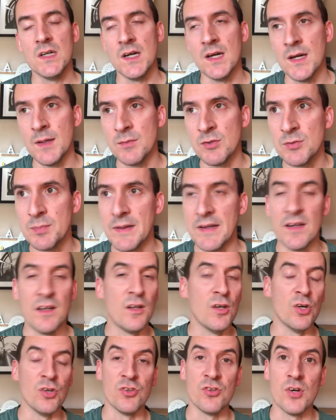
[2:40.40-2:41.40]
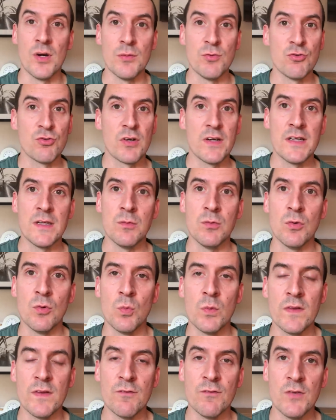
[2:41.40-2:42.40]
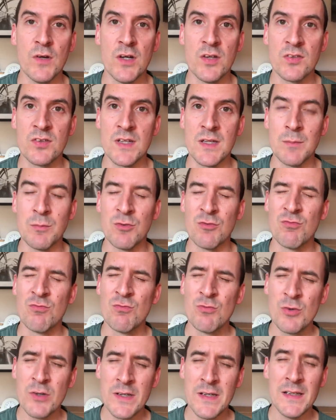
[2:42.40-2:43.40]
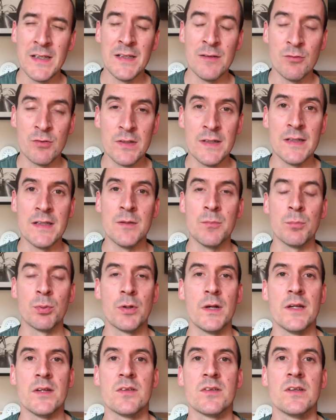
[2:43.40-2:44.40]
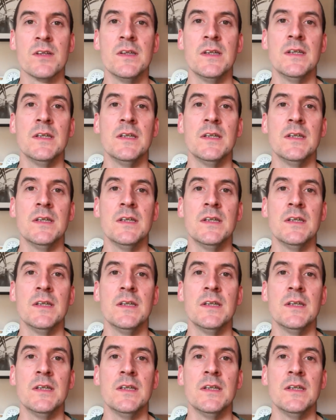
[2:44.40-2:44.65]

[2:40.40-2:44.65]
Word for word: Spent a lot of time training with the first team, has really impressed